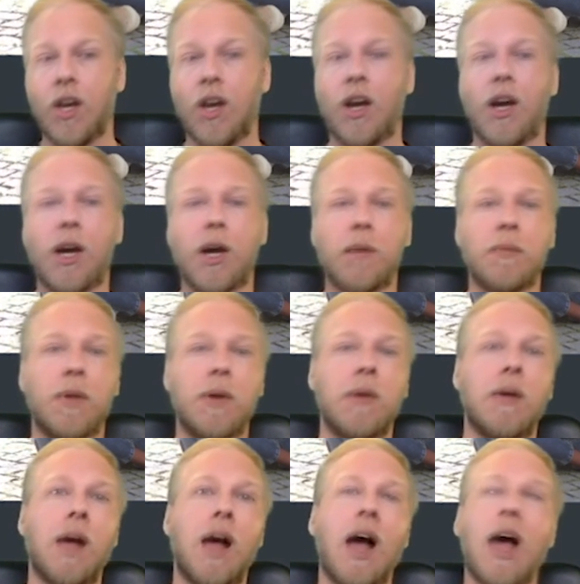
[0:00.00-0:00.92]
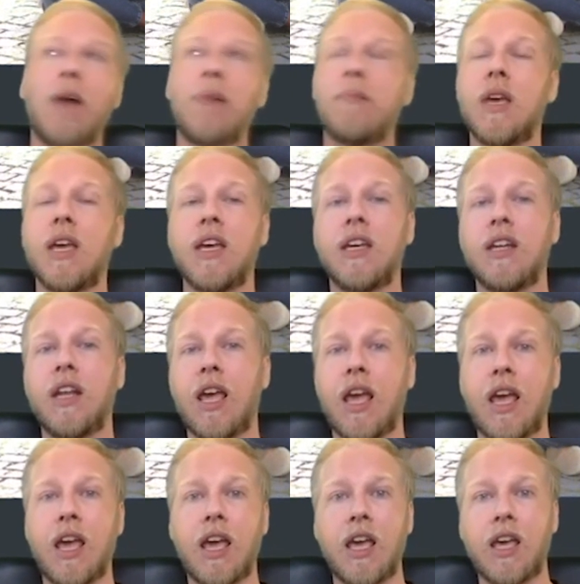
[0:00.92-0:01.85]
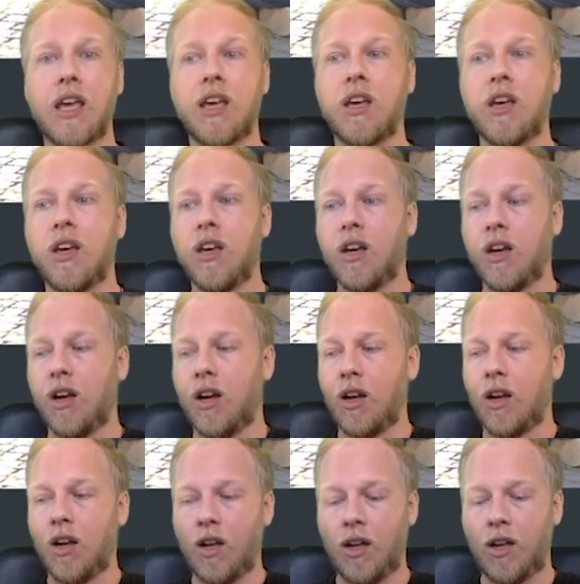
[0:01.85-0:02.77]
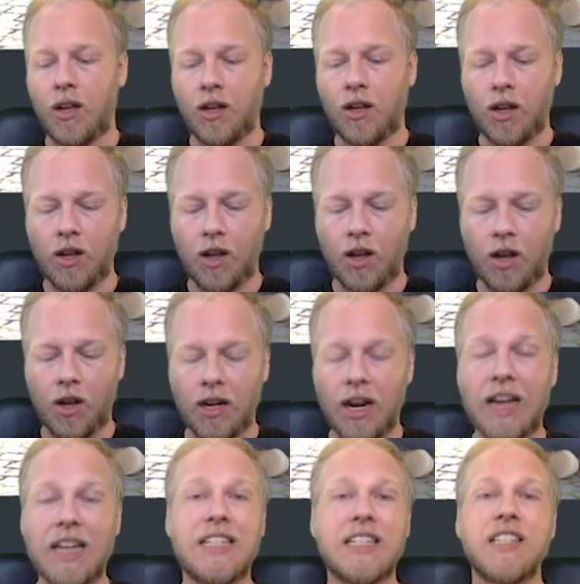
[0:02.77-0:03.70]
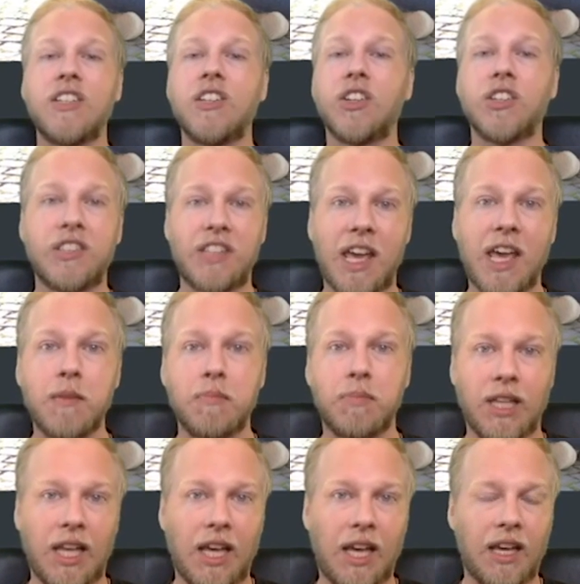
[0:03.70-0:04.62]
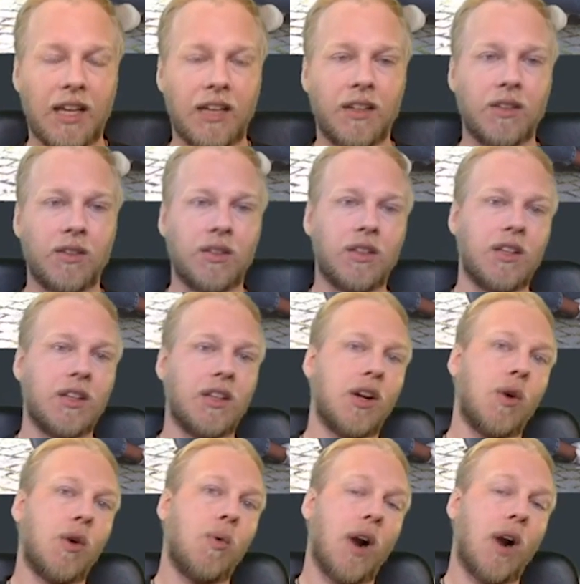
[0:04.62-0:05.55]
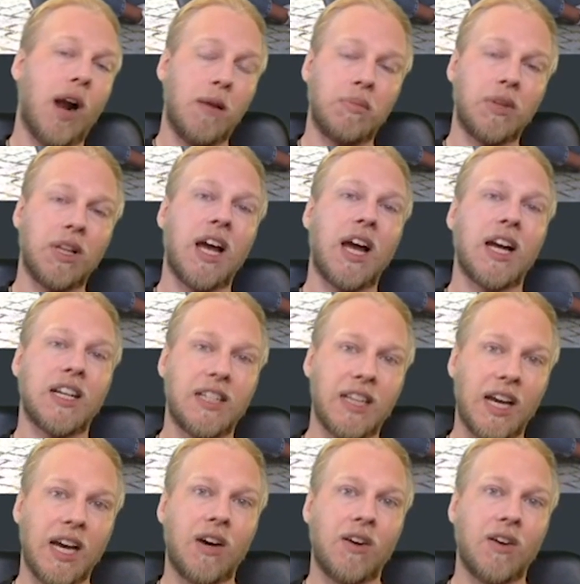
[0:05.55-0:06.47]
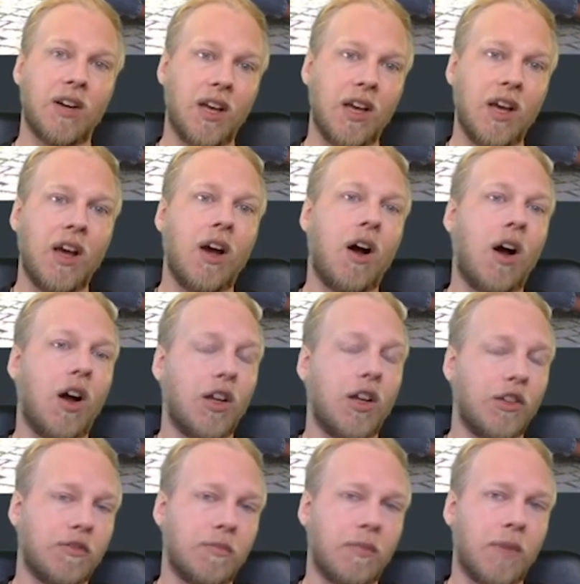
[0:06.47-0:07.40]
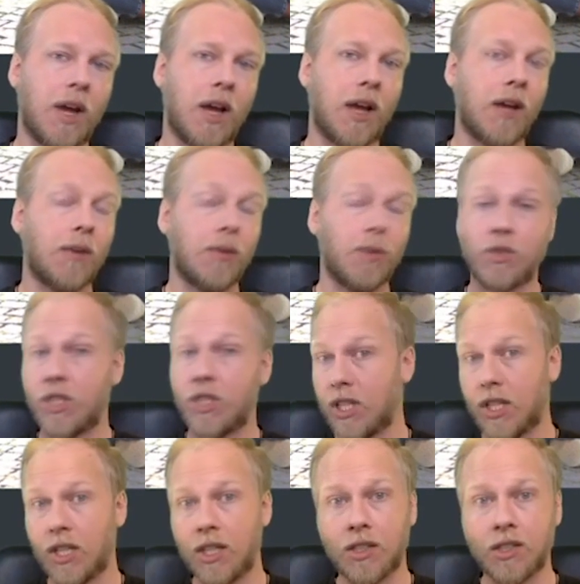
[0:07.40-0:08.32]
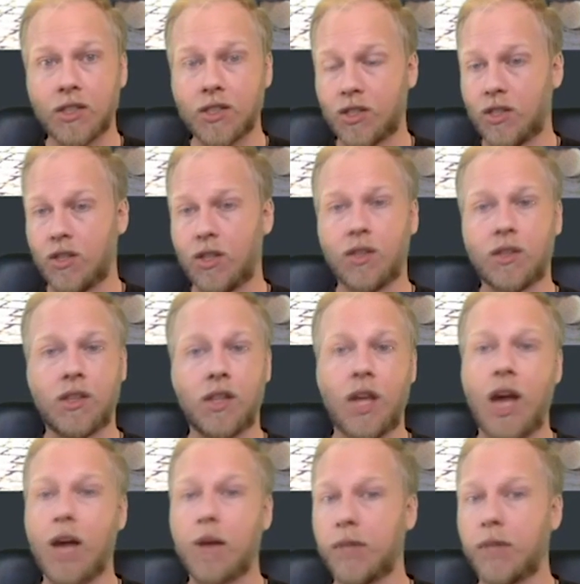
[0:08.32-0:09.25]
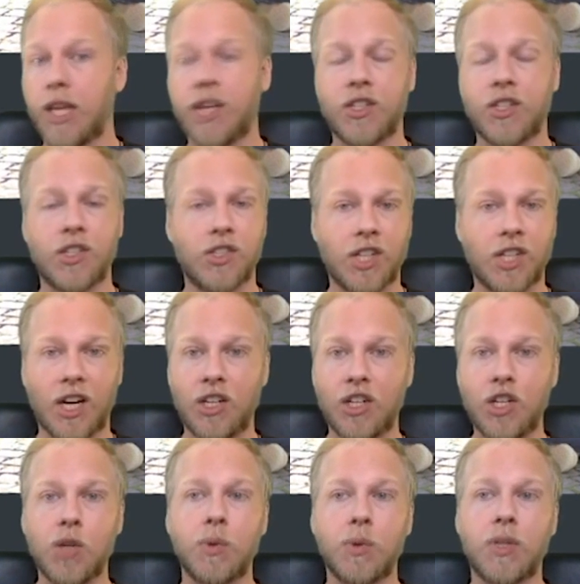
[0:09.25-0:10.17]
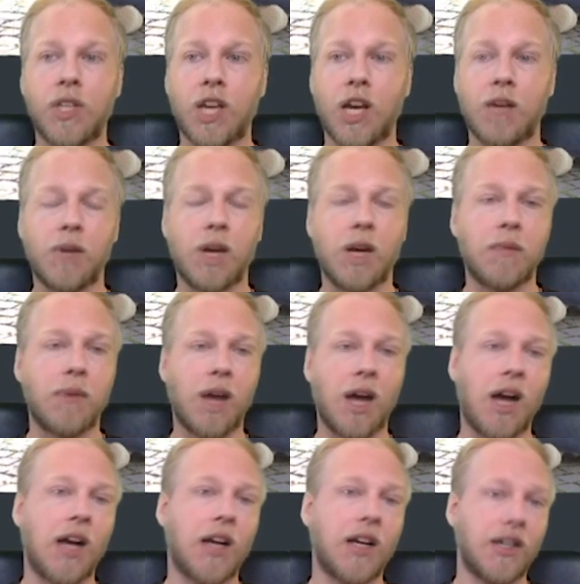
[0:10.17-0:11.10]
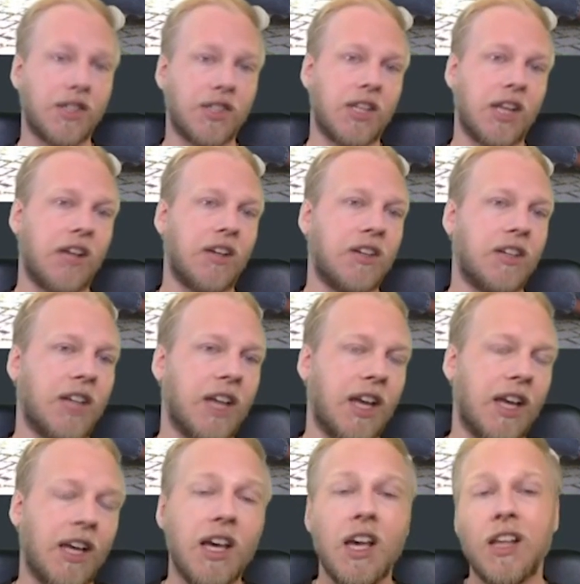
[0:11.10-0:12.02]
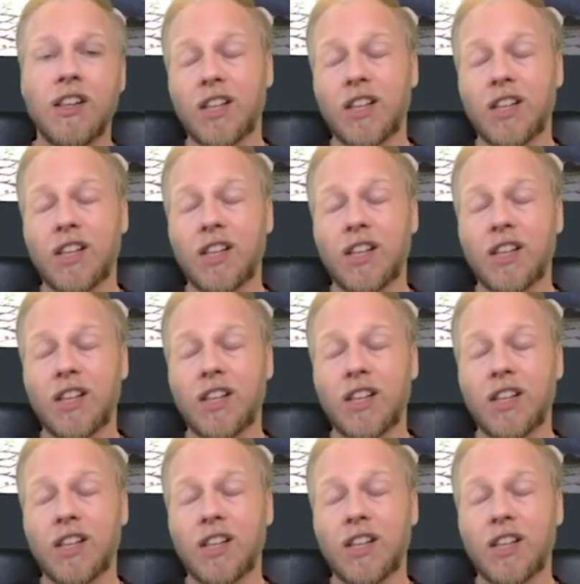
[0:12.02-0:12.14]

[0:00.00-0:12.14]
I made an ideal day plan, you know, where I blocked out all of my routines, the obligations that I knew would come up on a standard day.